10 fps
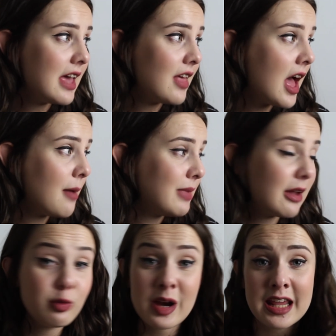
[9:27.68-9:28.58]

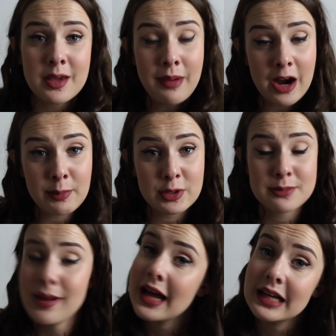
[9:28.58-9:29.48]
They're really comparable
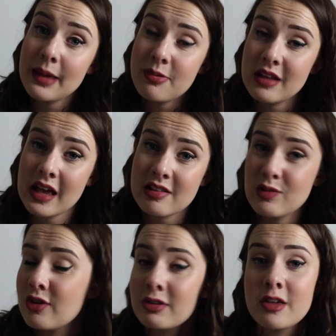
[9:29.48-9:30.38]
to MAC lipsticks. If
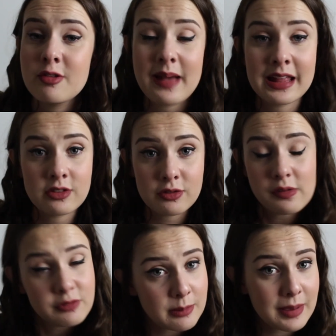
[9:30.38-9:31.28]
you don't want to spend
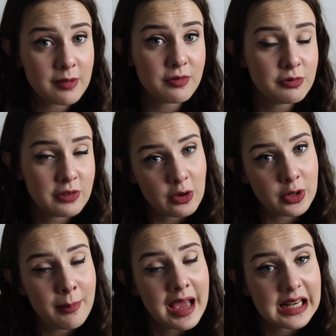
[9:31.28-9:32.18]
£15.50
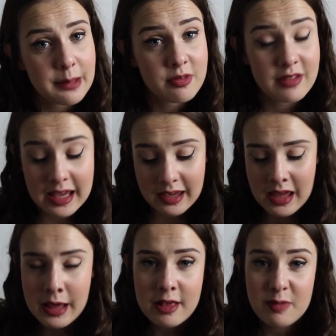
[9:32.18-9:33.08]
on a MAC lipstick,
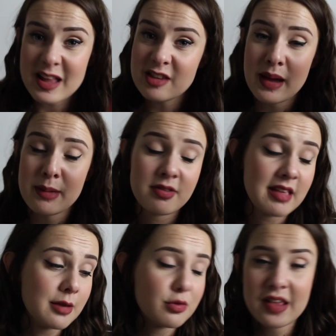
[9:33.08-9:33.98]
spend about
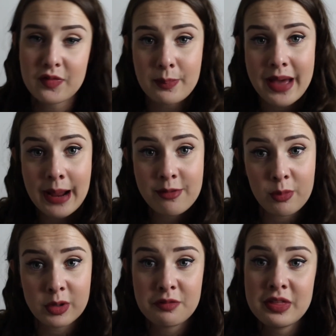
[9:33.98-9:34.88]
£6 or £7
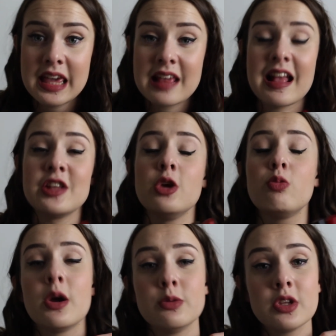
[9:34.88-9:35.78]
on one of these and you
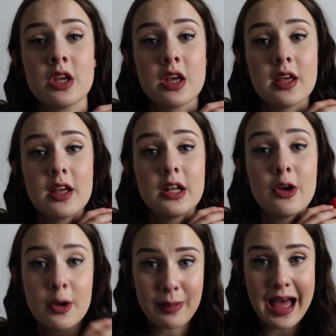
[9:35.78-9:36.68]
won't
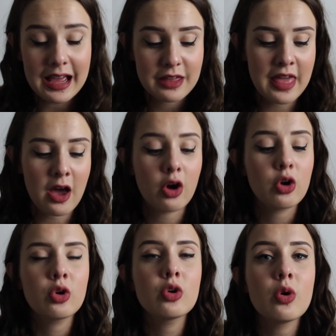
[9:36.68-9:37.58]
look back. They are
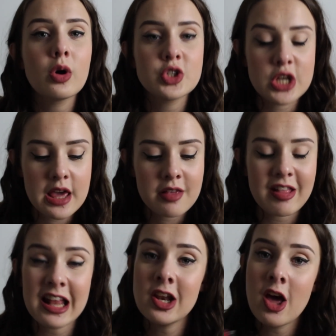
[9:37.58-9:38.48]
gorgeous,
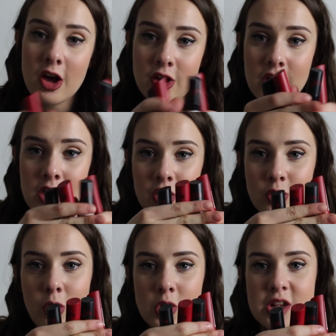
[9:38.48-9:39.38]
they look
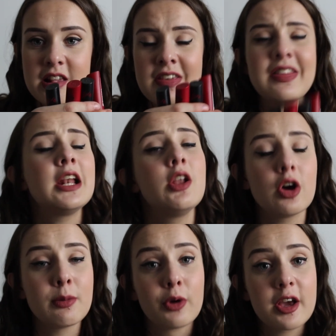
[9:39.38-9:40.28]
gorgeous. I think they
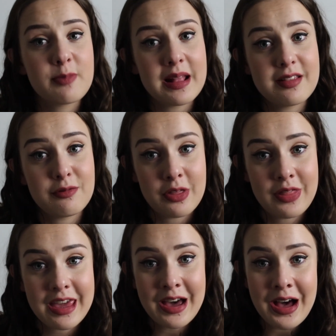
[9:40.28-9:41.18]
look more expensive than
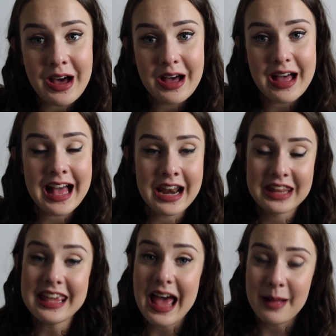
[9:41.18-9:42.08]
they are,
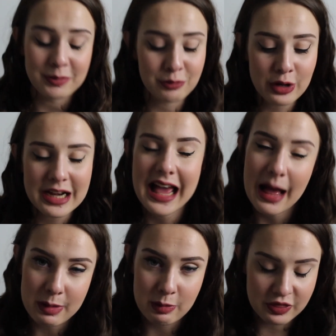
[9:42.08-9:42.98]
and yeah, I'm really
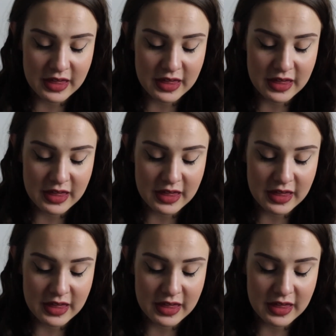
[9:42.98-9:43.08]
happy with